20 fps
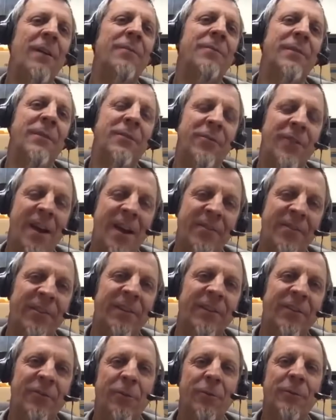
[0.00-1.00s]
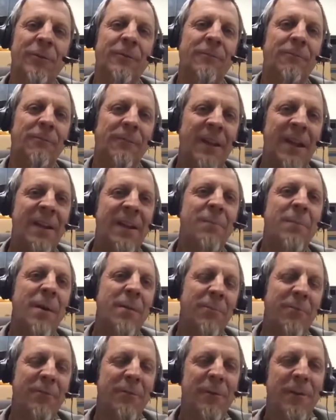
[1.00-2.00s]
the traction control and light them up
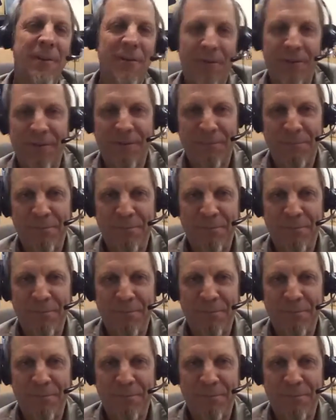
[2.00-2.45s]
for us.